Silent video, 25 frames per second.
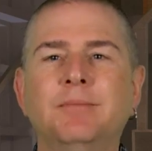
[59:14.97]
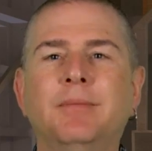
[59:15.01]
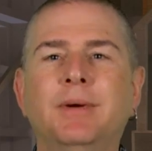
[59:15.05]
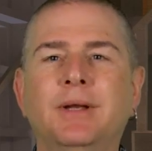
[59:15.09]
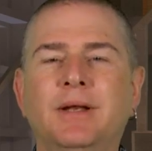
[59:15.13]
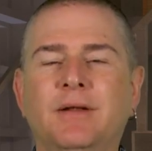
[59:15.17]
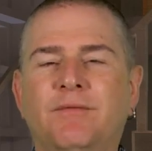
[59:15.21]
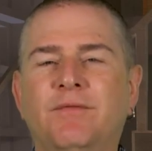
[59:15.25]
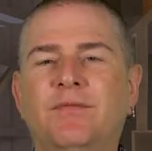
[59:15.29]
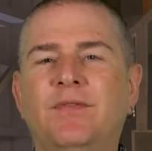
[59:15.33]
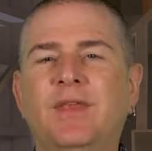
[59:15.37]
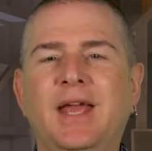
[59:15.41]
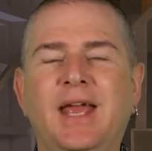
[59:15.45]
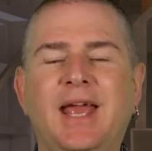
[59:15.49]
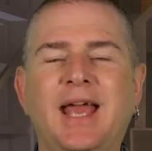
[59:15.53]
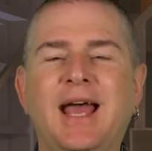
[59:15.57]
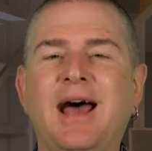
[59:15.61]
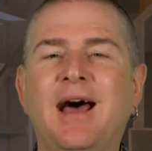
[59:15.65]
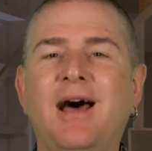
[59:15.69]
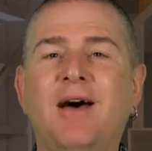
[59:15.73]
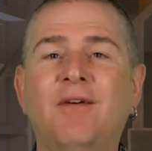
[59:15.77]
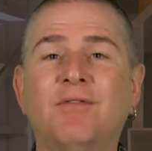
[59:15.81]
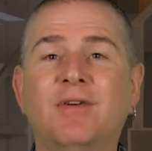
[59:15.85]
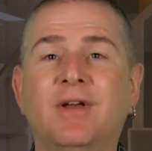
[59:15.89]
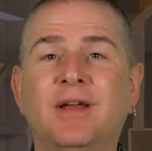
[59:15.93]
But if they
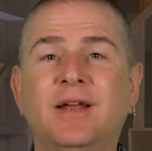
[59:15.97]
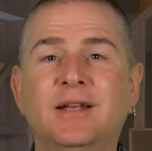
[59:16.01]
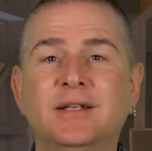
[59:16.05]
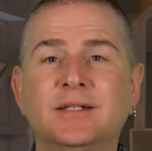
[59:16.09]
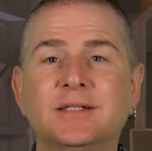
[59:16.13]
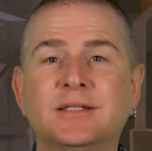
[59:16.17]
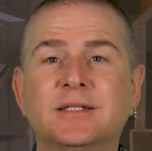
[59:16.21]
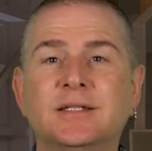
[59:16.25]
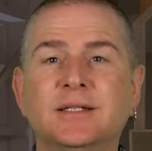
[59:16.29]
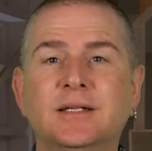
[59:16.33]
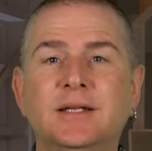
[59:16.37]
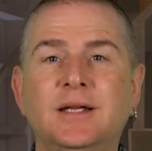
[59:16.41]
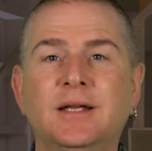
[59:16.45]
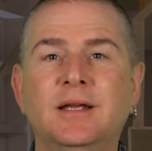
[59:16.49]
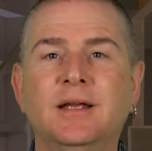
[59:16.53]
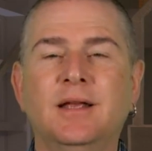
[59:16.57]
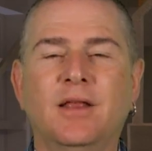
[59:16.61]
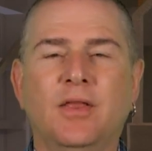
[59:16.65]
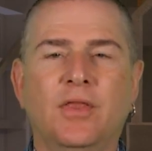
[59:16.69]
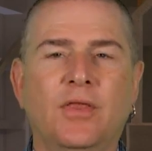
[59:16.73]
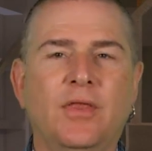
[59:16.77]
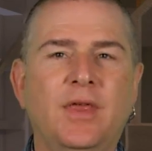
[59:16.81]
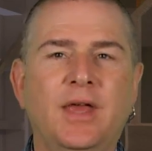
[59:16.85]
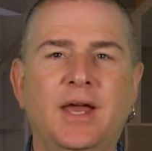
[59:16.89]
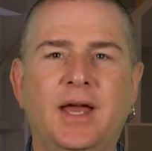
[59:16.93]
haven't,
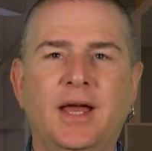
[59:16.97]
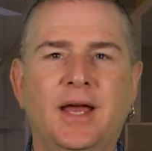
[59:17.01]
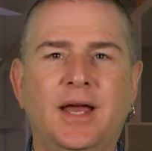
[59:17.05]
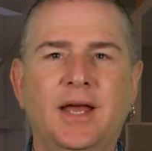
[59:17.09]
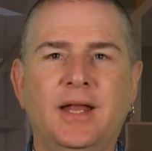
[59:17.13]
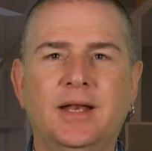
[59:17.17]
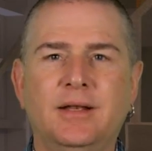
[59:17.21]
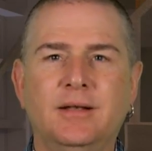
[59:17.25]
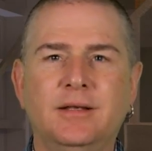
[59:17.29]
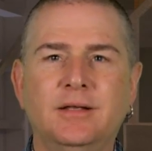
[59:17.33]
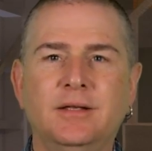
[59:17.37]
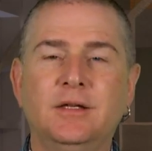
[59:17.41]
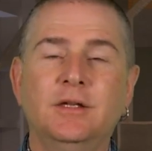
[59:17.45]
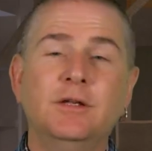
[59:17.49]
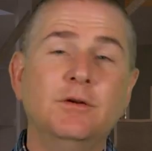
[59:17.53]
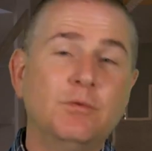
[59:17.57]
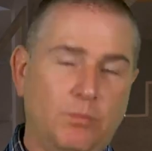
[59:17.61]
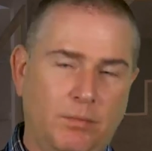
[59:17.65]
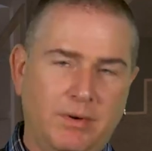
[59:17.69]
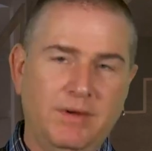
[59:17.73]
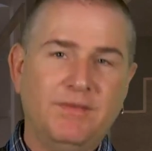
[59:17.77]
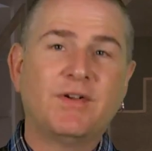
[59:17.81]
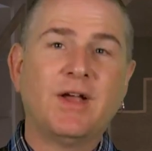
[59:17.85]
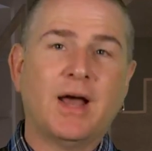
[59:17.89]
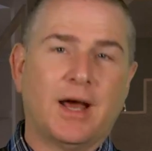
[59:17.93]
then
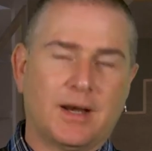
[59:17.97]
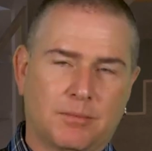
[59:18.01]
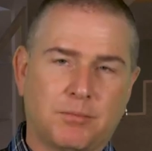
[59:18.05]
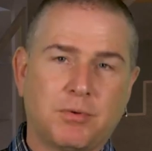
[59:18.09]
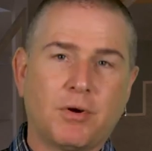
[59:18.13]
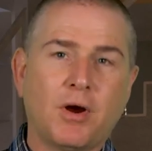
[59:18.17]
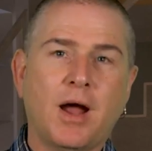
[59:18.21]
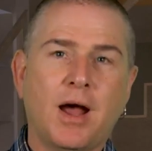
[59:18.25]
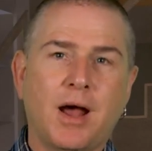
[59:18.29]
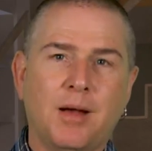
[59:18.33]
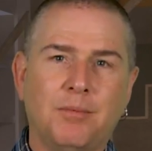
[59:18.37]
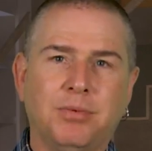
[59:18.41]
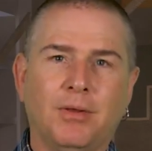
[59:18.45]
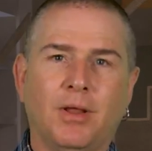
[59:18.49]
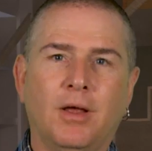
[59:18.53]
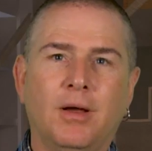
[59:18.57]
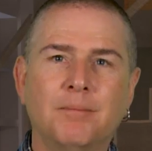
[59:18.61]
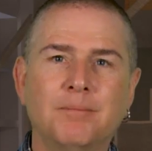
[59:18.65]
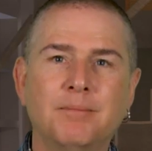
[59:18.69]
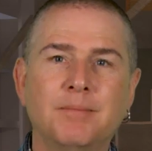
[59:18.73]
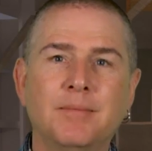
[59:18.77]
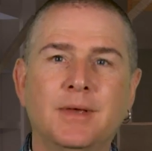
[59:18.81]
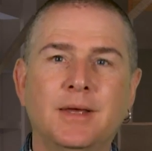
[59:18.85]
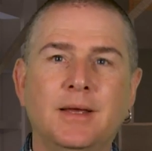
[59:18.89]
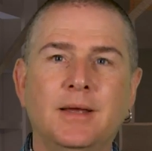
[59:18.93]
we've got a problem.